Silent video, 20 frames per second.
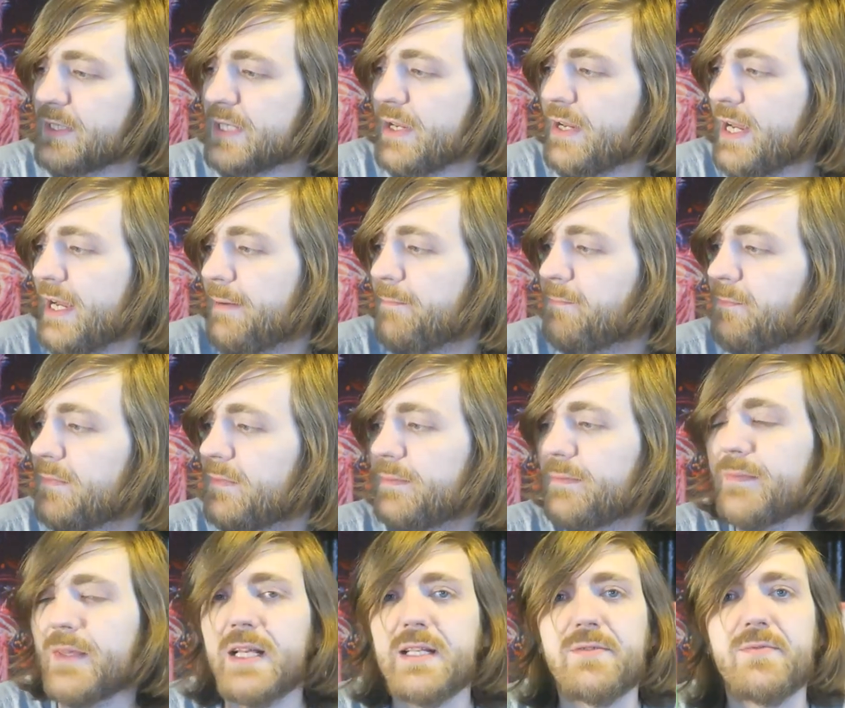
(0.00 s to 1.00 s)
So yeah,
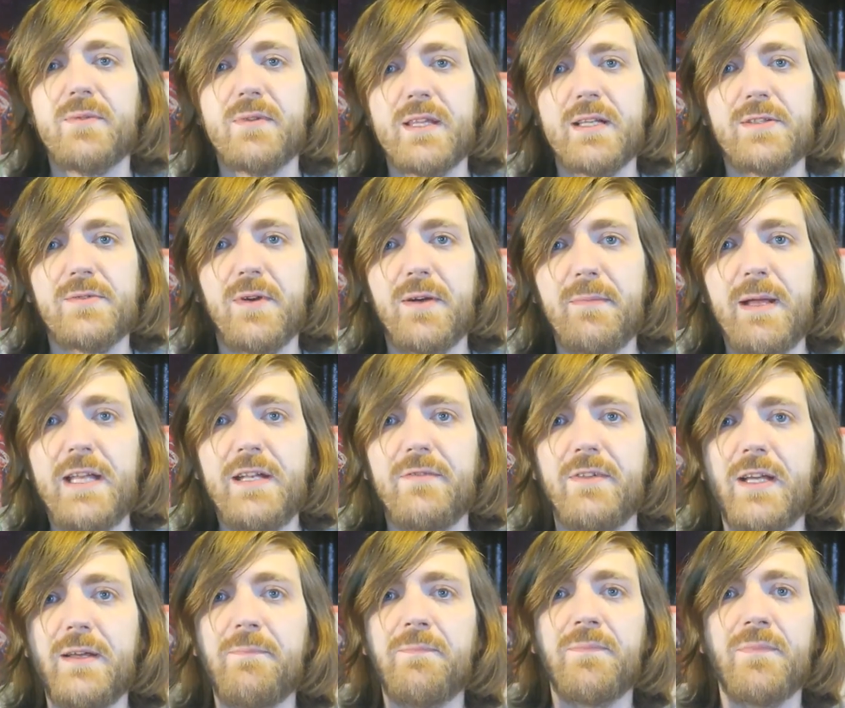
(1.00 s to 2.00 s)
that's what, that's what I
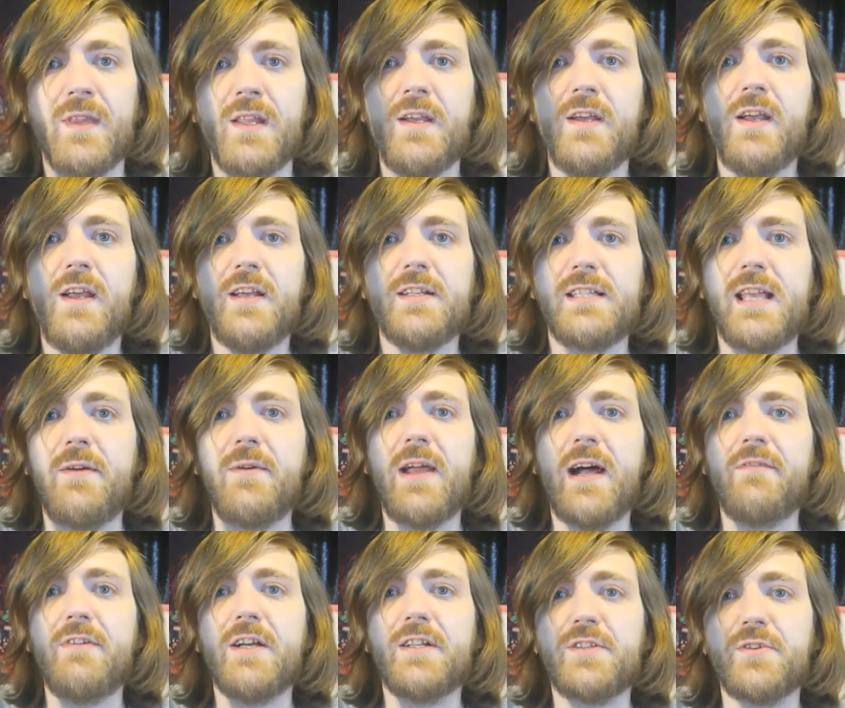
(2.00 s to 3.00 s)
made of it. So there
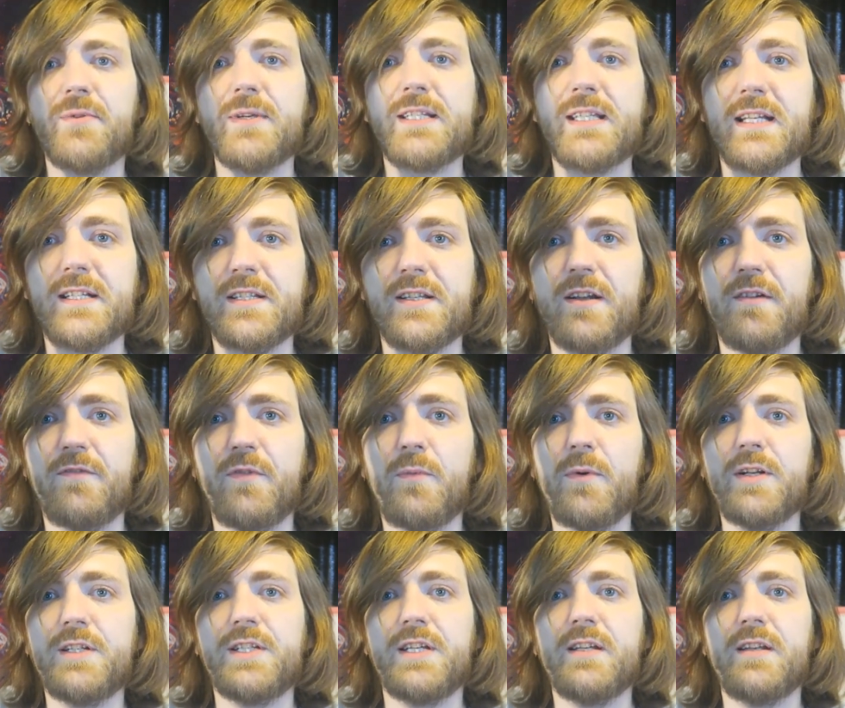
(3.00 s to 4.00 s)
we have it. As always, thanks a lot
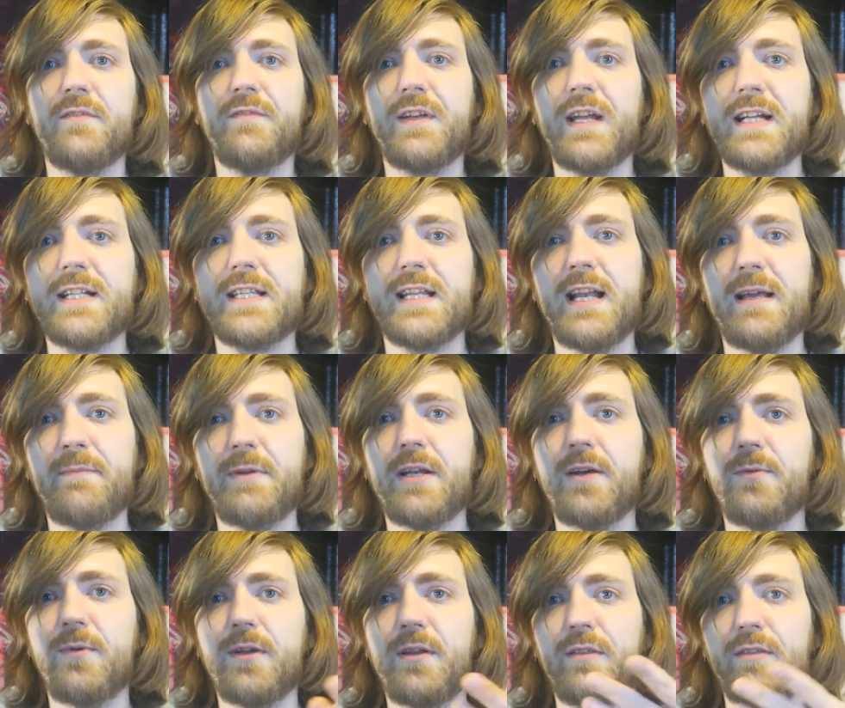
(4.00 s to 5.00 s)
for watching. Don't forget to let
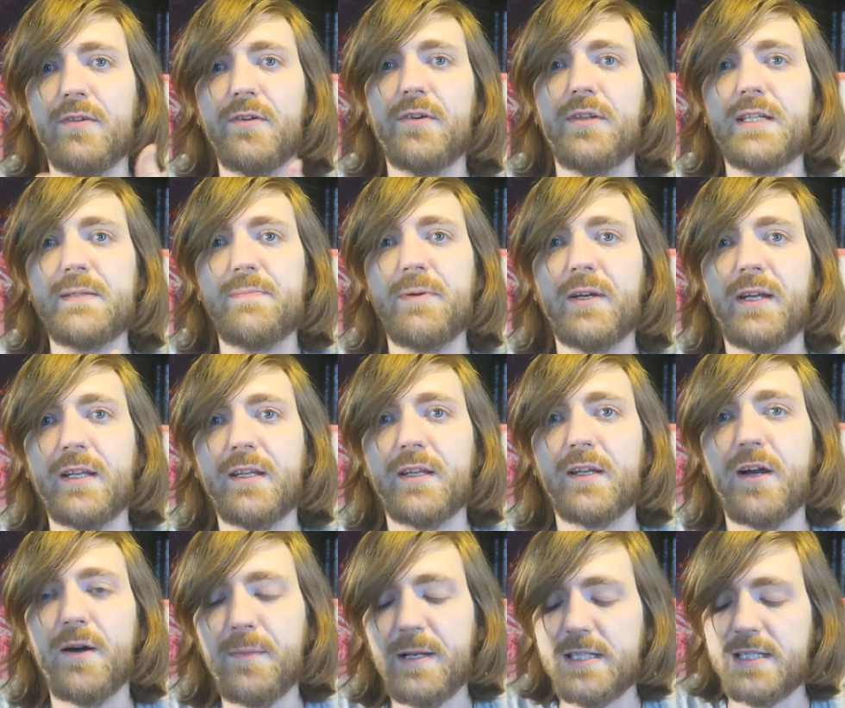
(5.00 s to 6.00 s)
me know what you thought of this book
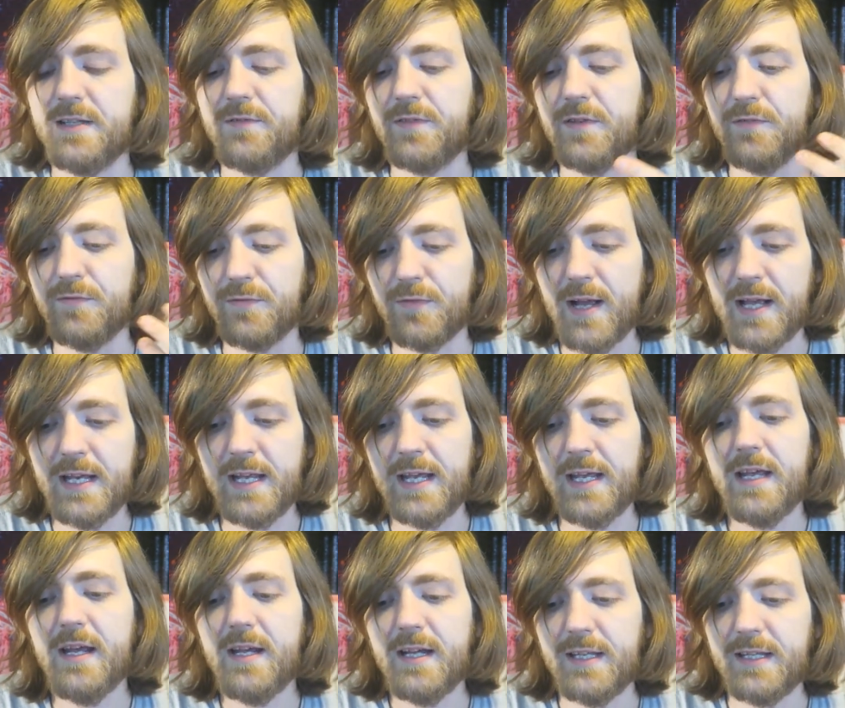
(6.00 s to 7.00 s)
in the comments if you've
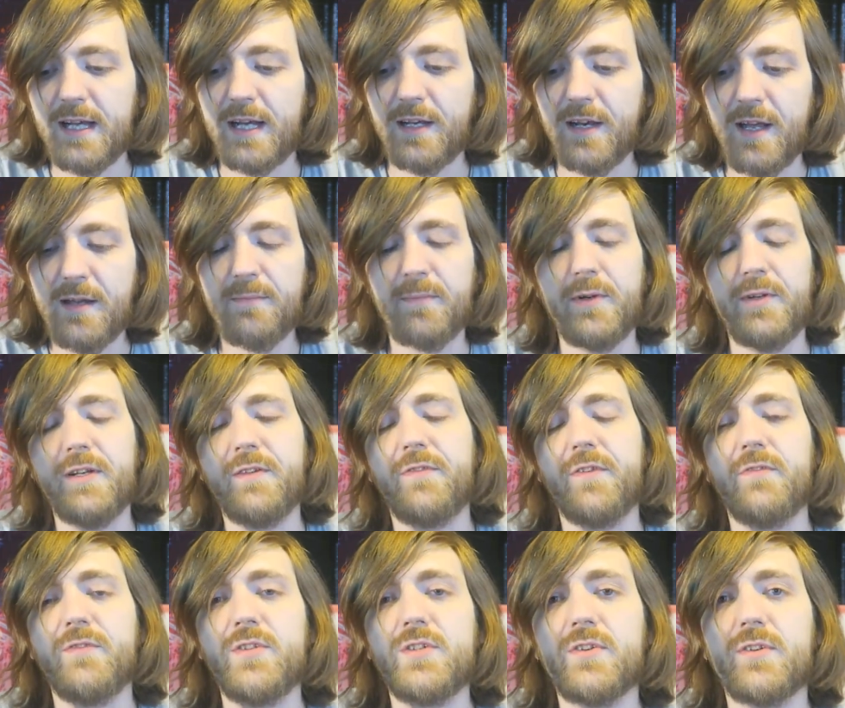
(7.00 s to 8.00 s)
read it. Hit that like
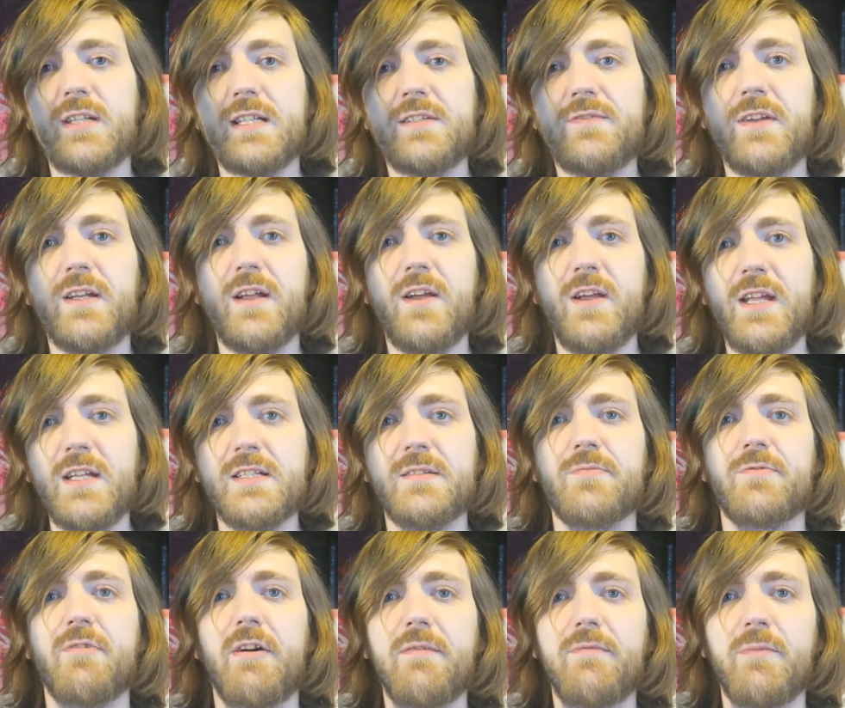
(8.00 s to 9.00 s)
button if you've enjoyed this video.
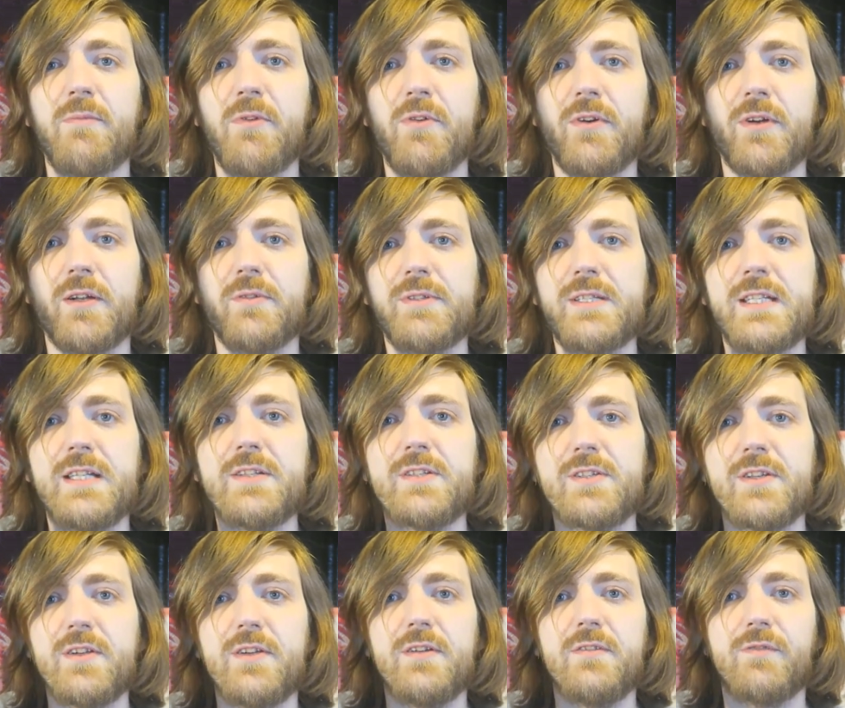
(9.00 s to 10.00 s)
Hit subscribe for more, and I'll see
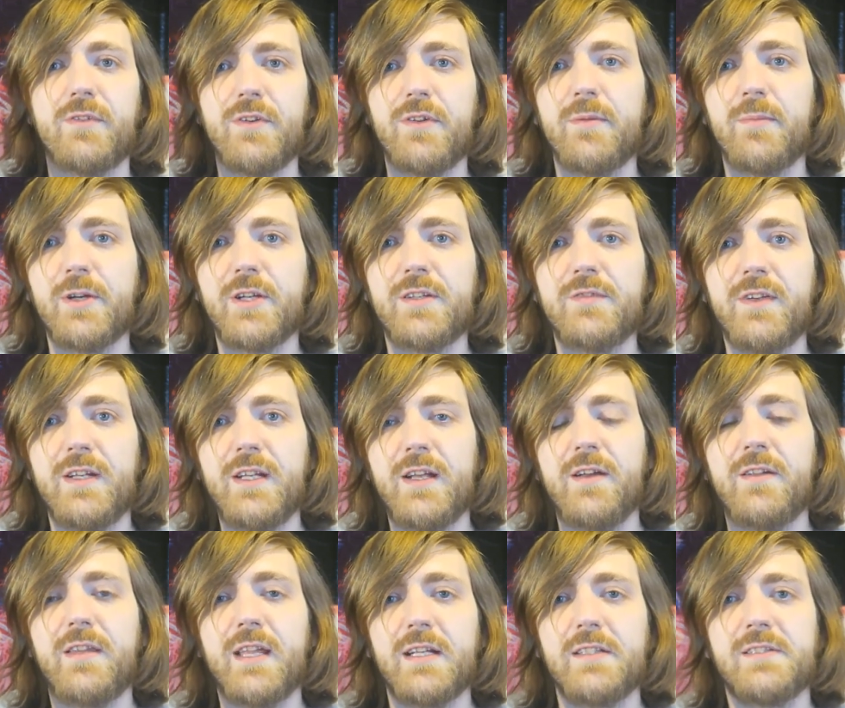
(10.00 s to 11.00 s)
you soon for another bookish
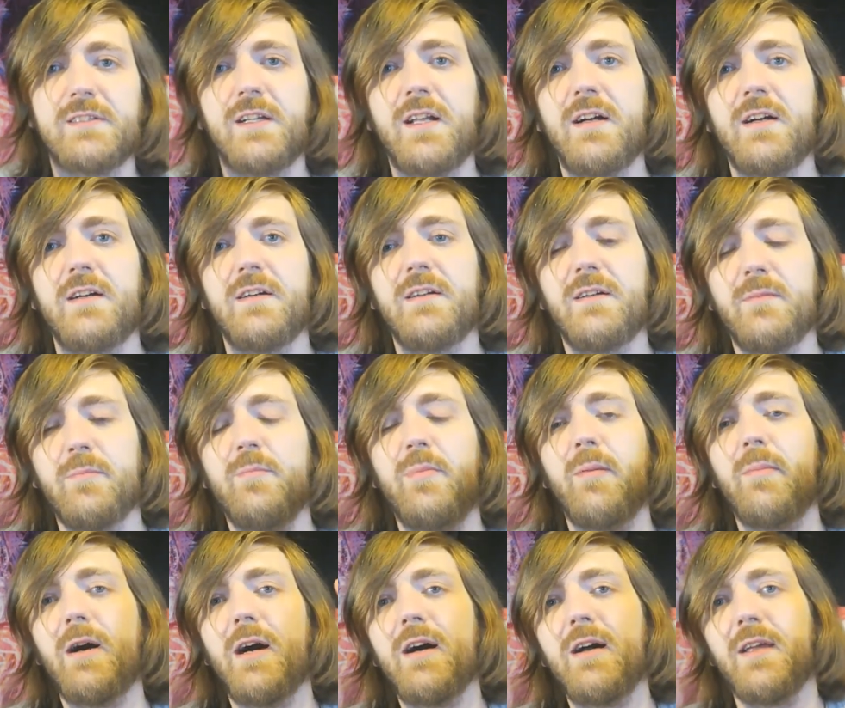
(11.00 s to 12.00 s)
video. Thanks a lot.
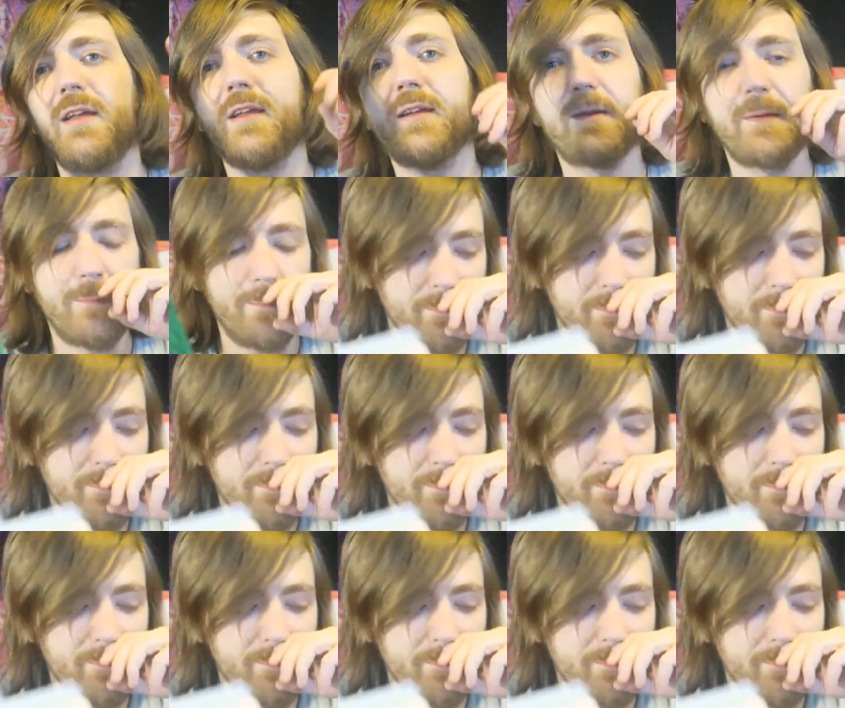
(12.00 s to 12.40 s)
Bye-bye.